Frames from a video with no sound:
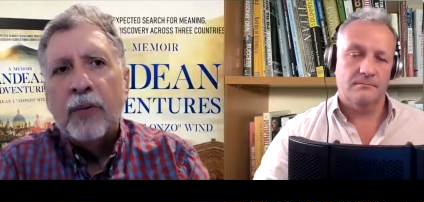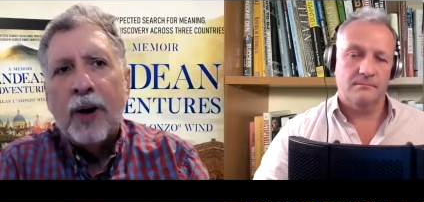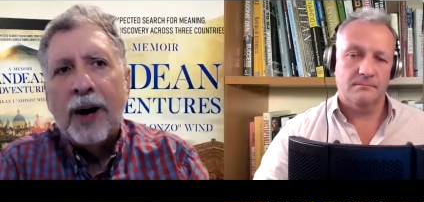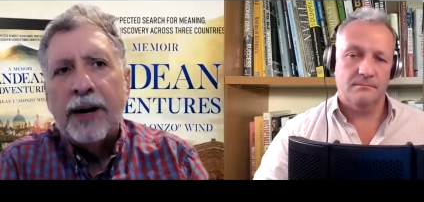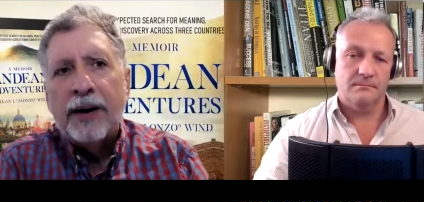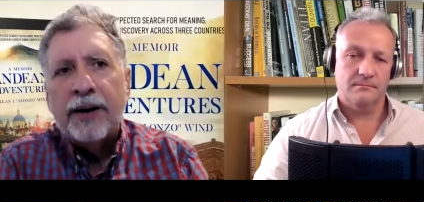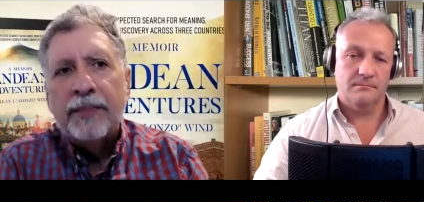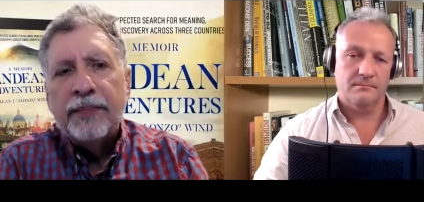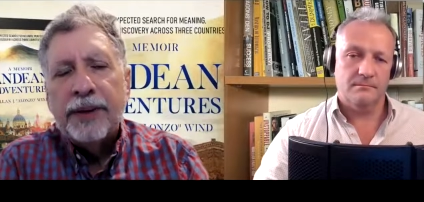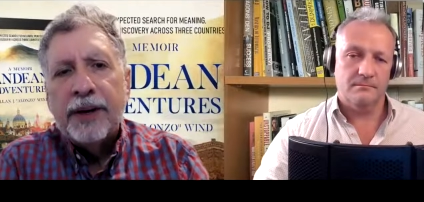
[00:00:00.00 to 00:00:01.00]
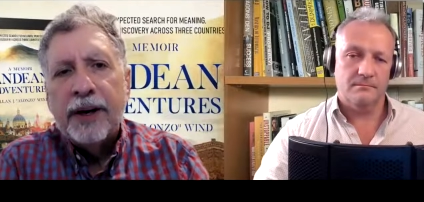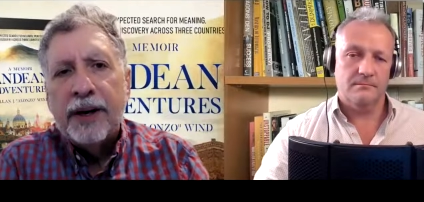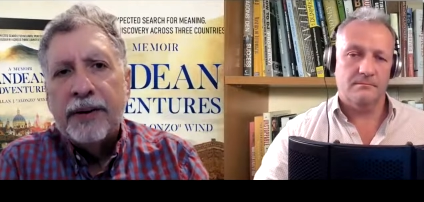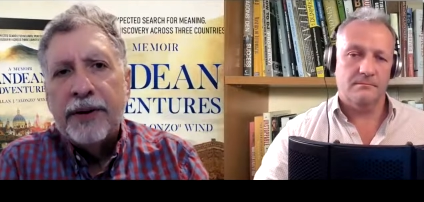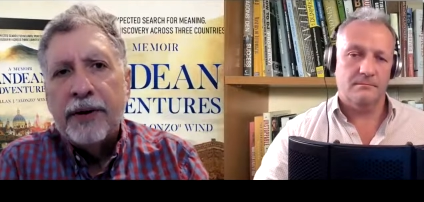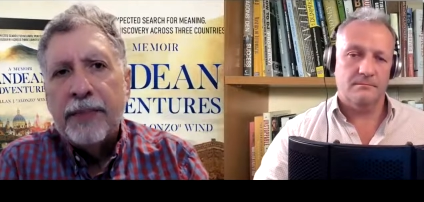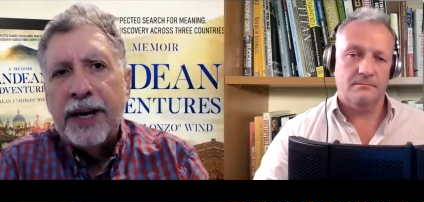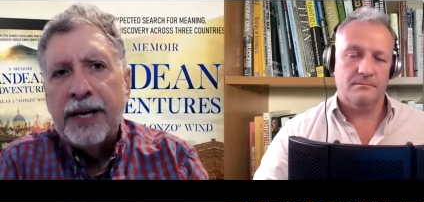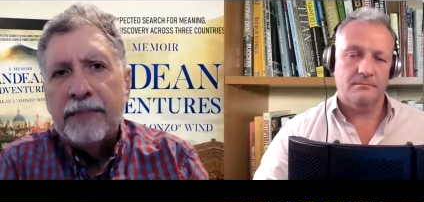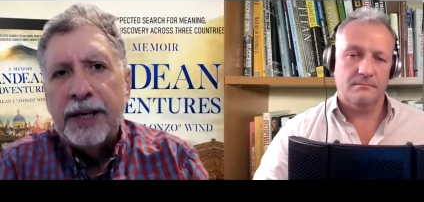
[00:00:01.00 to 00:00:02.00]
Speaker 1: while uh, there
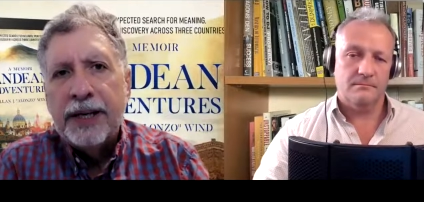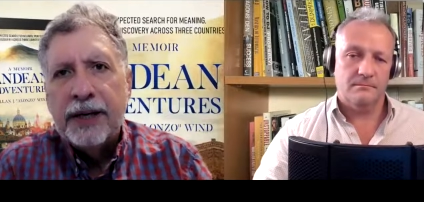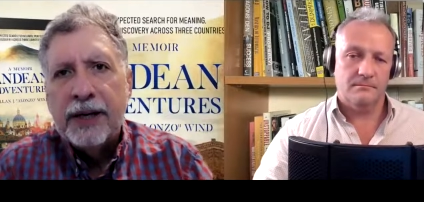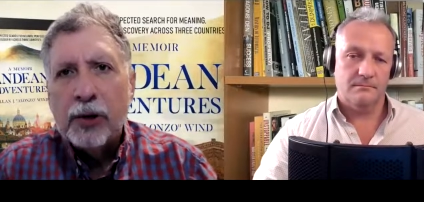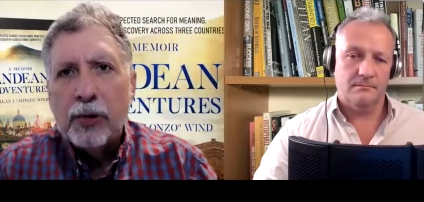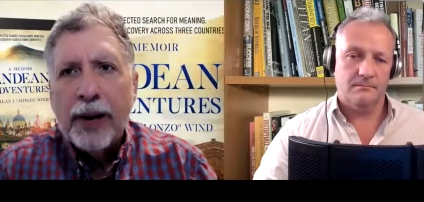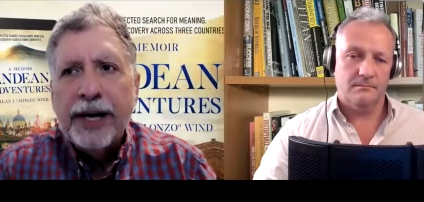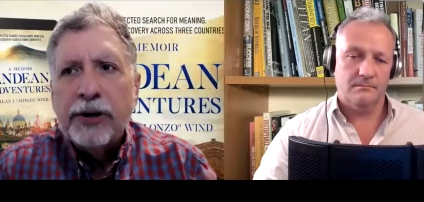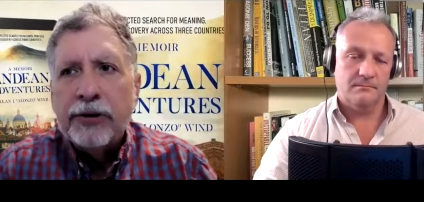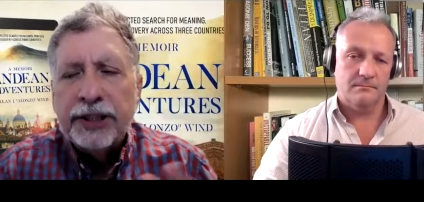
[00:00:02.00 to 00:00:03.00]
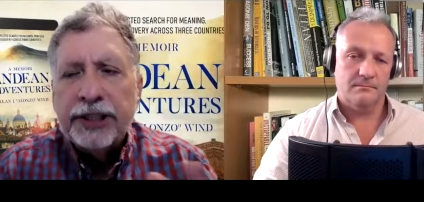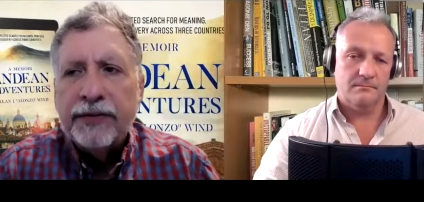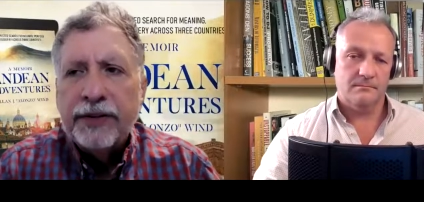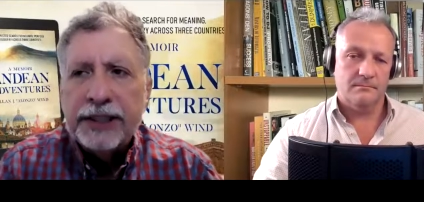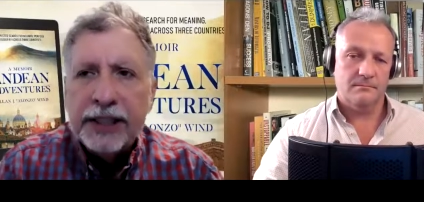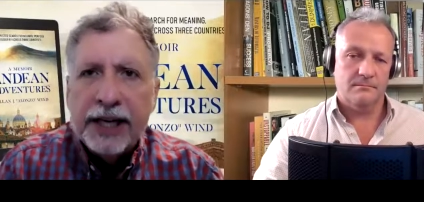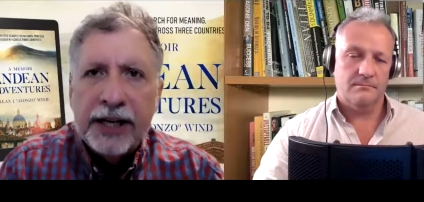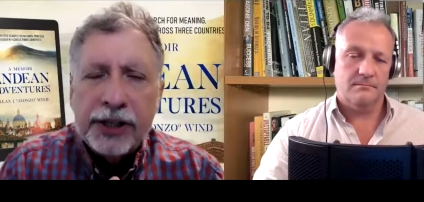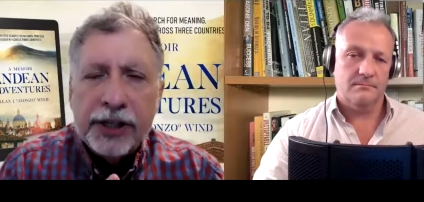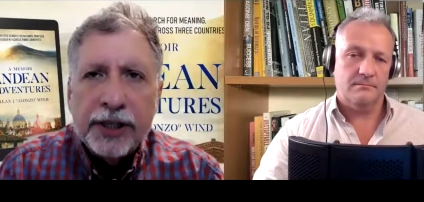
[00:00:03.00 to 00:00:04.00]
may be a greater
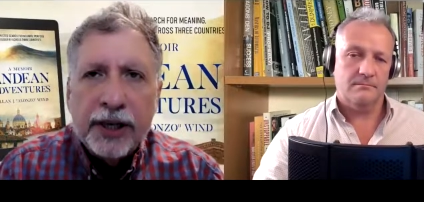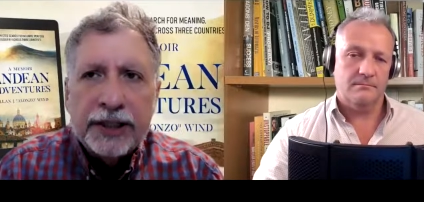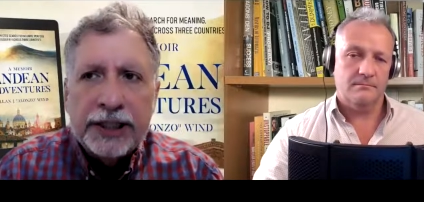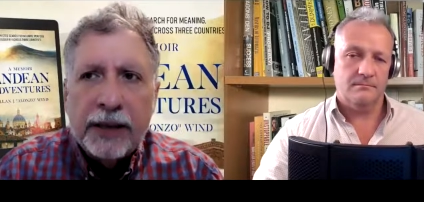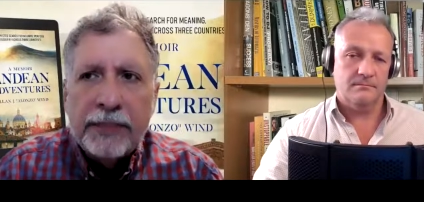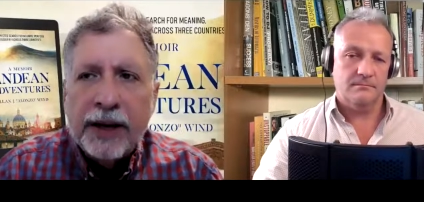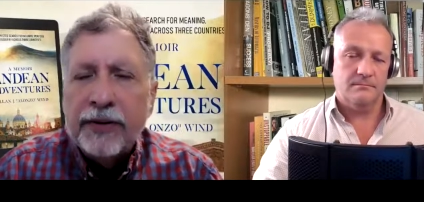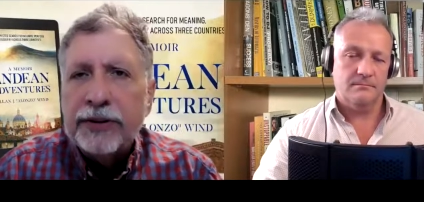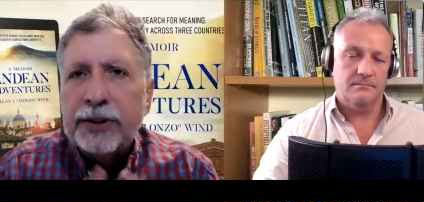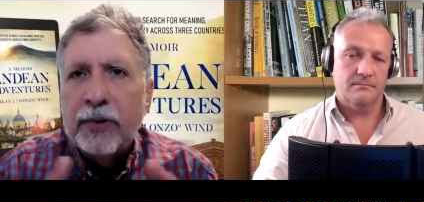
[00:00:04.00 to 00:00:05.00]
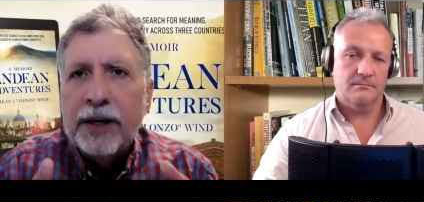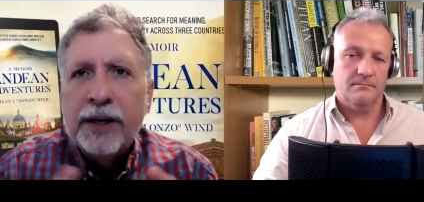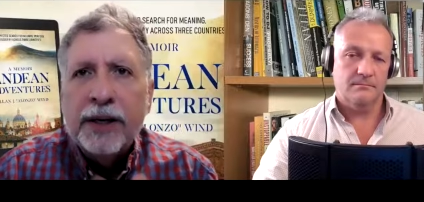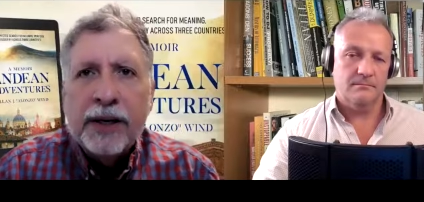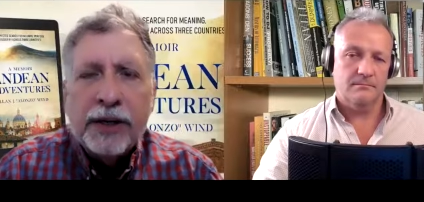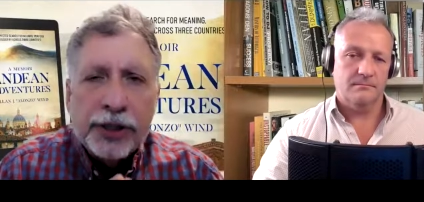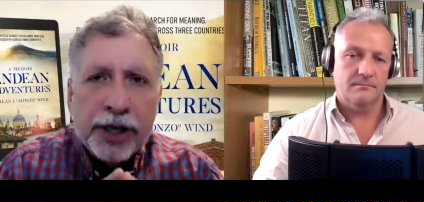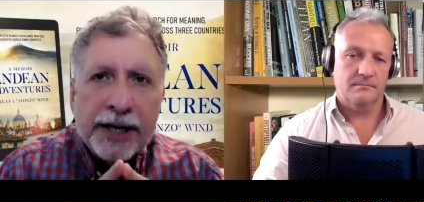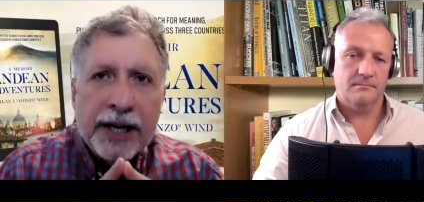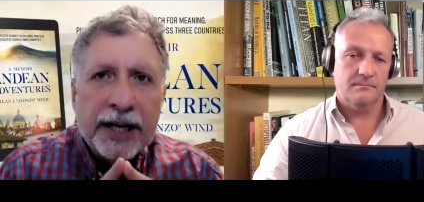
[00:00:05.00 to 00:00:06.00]
sophistication on some level to what
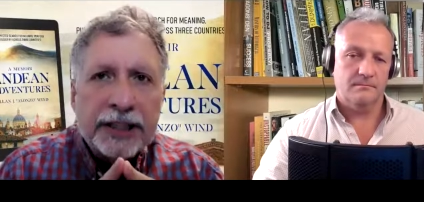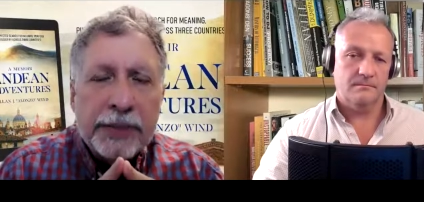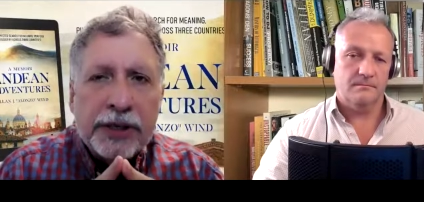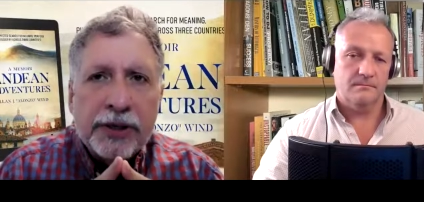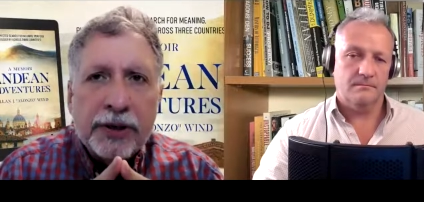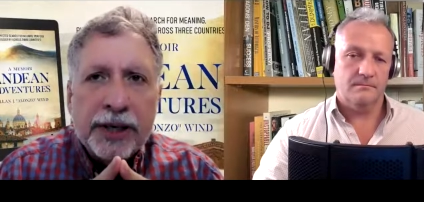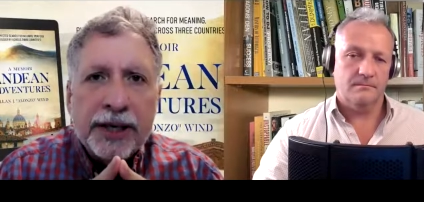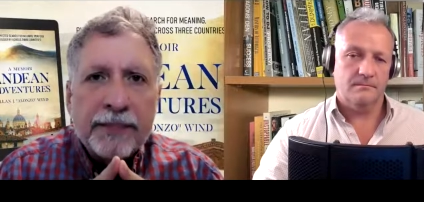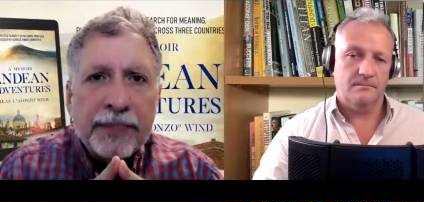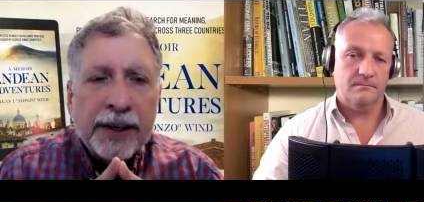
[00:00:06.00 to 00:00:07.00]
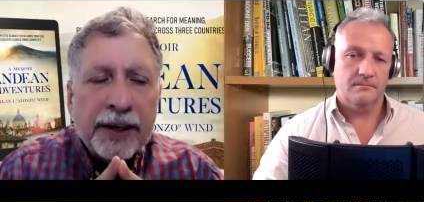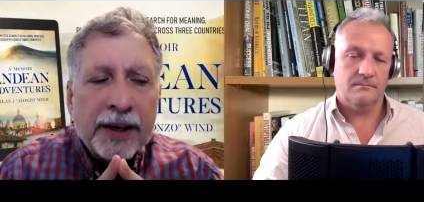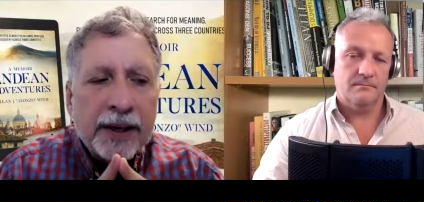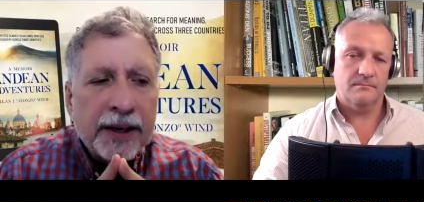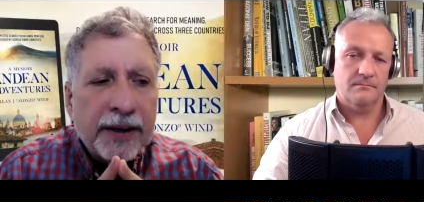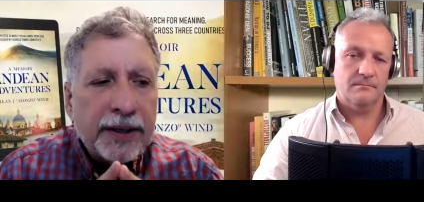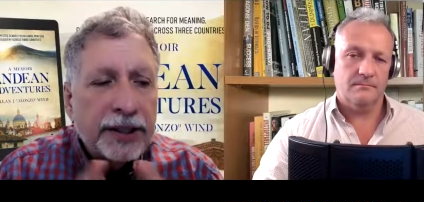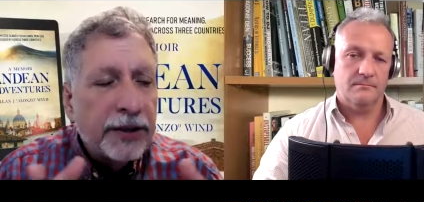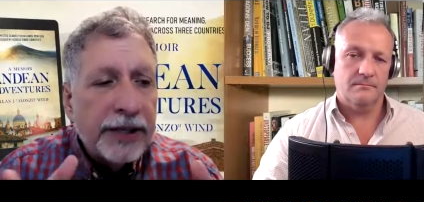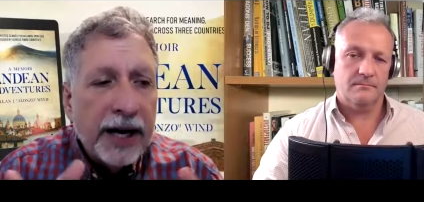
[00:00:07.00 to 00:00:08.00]
China has been doing, uh,
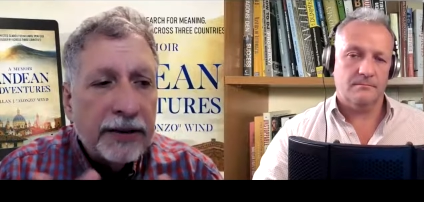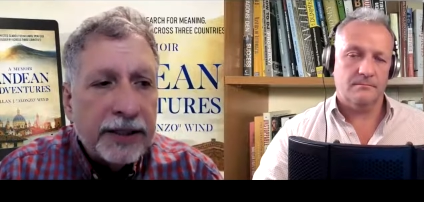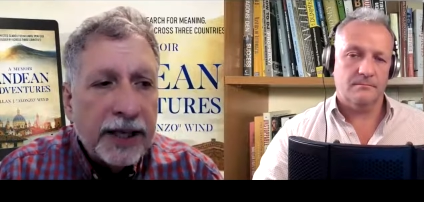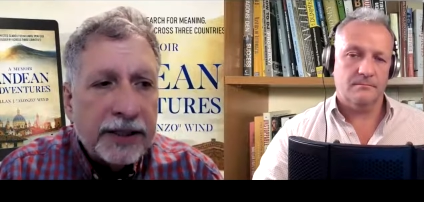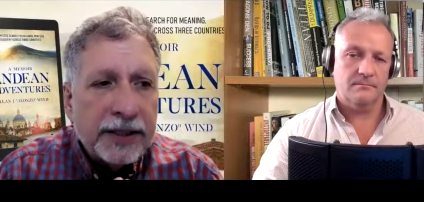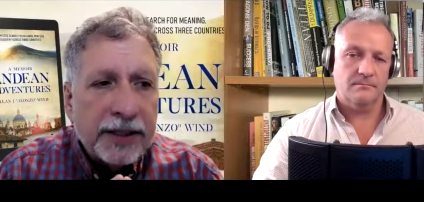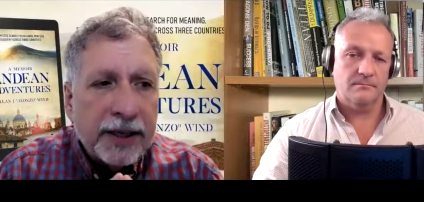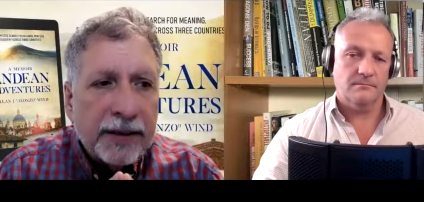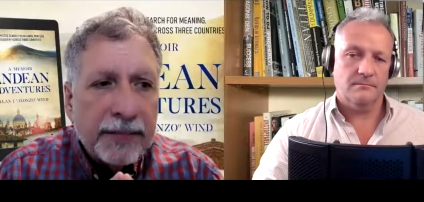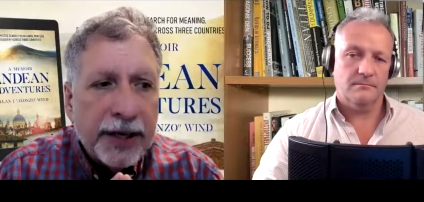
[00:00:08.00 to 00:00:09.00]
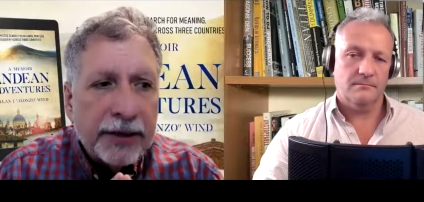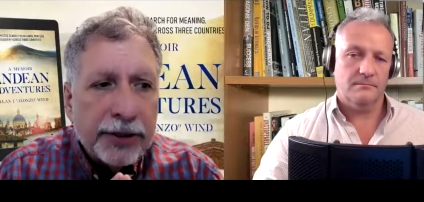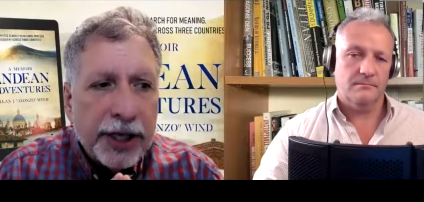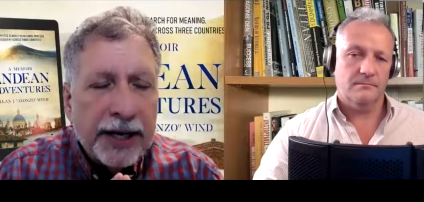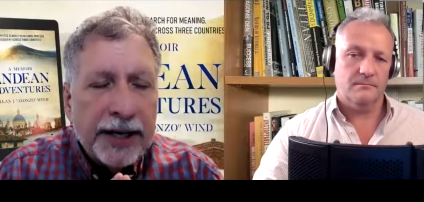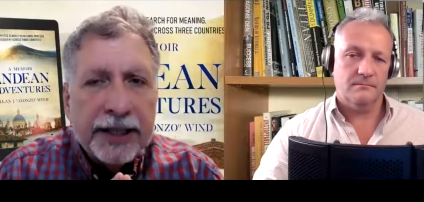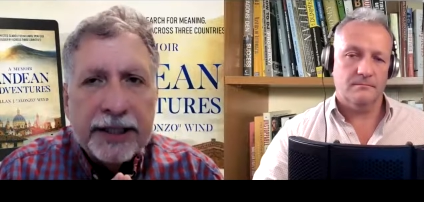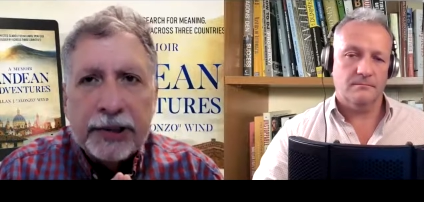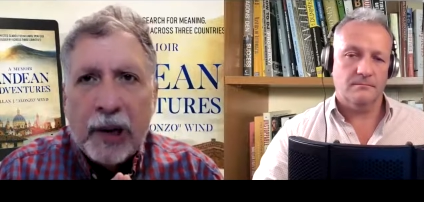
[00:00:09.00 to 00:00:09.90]
there's no doubt that, uh, you know, China is